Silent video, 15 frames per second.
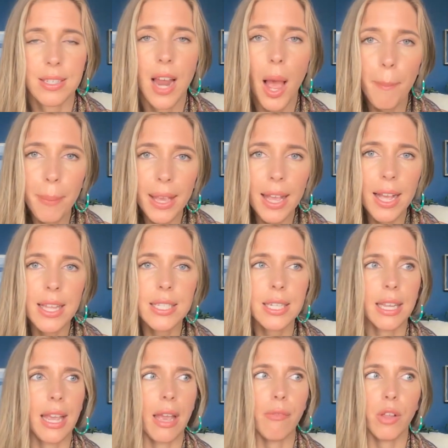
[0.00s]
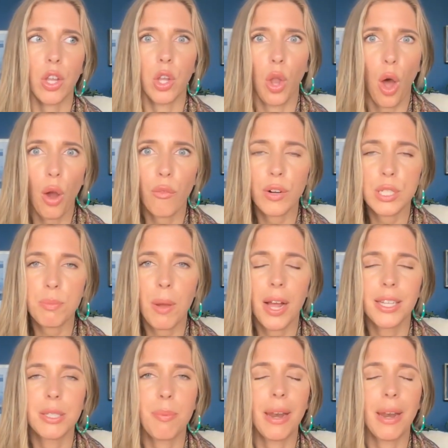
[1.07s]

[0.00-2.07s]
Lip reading: not because it gave a long response,